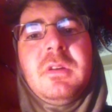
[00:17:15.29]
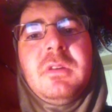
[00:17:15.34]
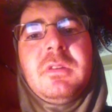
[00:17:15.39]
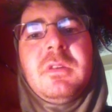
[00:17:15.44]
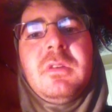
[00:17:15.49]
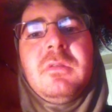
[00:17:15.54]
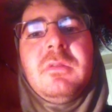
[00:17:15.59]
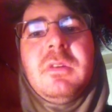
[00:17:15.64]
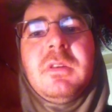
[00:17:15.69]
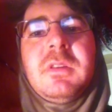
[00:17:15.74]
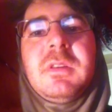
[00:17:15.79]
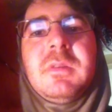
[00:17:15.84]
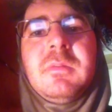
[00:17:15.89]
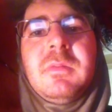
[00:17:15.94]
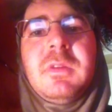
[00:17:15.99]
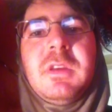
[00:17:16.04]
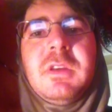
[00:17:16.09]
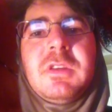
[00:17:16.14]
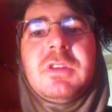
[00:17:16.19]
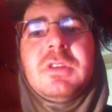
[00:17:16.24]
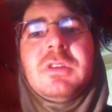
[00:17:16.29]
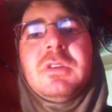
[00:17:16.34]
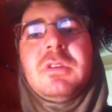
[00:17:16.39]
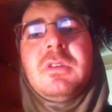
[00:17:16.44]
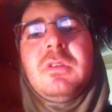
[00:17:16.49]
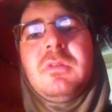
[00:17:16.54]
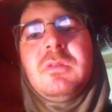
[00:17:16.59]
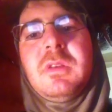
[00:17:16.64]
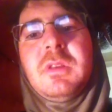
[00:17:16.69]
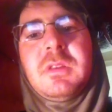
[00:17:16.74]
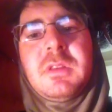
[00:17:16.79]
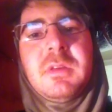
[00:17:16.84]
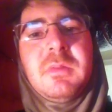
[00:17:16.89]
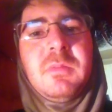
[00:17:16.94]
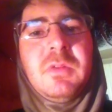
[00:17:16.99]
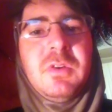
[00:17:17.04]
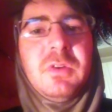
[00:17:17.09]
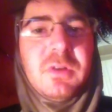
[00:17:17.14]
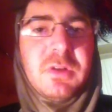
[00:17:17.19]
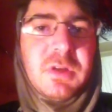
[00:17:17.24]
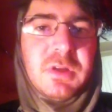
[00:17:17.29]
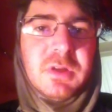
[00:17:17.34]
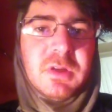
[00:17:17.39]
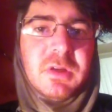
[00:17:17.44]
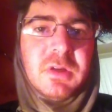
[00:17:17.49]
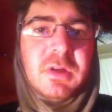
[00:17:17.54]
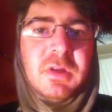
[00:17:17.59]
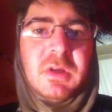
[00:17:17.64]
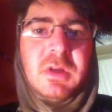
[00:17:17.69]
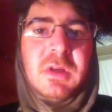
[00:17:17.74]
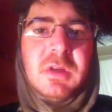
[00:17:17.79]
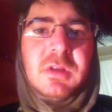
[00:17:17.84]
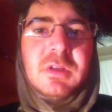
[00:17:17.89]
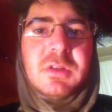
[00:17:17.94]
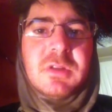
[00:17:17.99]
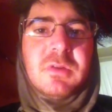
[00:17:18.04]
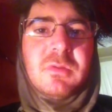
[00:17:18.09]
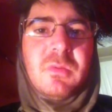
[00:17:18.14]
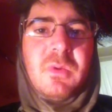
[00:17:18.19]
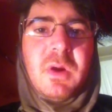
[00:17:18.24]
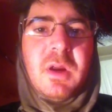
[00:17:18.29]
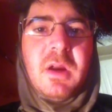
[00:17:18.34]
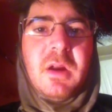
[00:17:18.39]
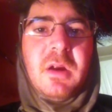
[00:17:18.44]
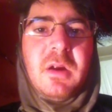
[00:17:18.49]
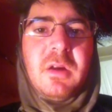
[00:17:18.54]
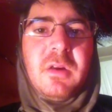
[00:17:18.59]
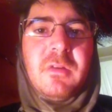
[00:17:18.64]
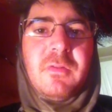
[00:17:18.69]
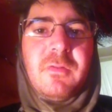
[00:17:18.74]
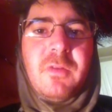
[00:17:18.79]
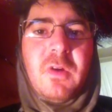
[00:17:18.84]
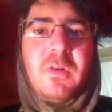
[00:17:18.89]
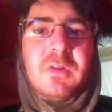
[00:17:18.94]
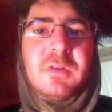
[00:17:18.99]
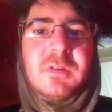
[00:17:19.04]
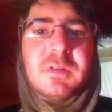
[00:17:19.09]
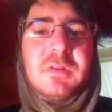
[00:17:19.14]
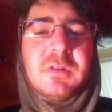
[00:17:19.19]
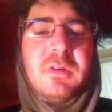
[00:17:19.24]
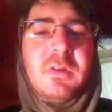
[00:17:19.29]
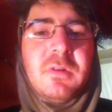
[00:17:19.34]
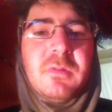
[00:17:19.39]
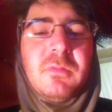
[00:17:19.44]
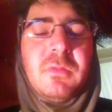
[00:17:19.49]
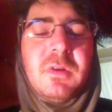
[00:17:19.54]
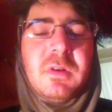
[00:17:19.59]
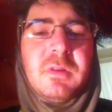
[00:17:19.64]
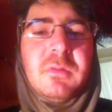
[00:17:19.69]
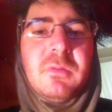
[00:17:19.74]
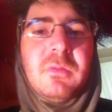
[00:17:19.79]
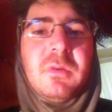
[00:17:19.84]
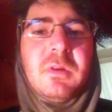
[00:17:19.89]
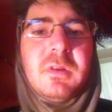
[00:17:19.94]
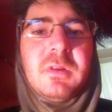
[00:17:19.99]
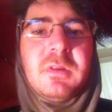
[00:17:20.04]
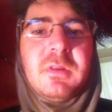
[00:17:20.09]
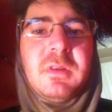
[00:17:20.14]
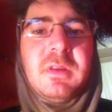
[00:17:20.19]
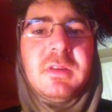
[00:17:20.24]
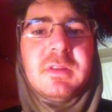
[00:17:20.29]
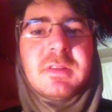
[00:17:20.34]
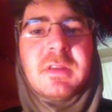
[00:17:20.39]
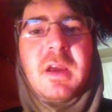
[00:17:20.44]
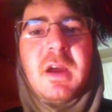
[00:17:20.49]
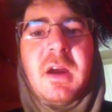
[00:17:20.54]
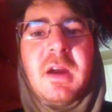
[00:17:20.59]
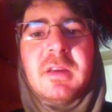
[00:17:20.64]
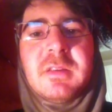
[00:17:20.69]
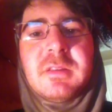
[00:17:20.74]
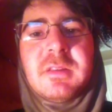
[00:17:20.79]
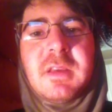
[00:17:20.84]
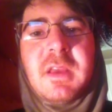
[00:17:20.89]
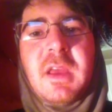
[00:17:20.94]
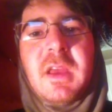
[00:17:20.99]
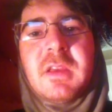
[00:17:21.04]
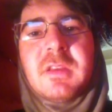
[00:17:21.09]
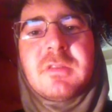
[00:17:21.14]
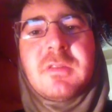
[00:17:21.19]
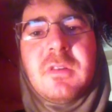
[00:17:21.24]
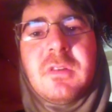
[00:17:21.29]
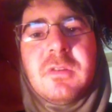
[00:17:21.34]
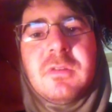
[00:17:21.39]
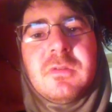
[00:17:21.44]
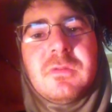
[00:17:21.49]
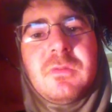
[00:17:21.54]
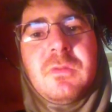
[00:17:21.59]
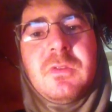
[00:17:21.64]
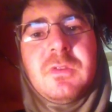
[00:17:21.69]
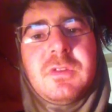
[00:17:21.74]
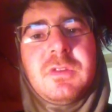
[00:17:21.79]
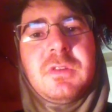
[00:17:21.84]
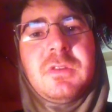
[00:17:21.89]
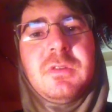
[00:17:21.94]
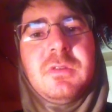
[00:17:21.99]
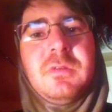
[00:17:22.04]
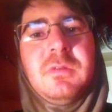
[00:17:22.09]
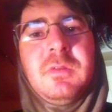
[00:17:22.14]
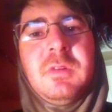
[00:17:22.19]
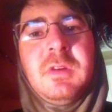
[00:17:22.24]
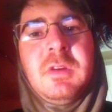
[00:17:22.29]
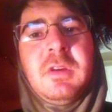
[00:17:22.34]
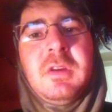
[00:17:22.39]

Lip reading: And don't let them get you. Don't let them hook you to where you're focusing on what these guys, the gang stalkers, want you to.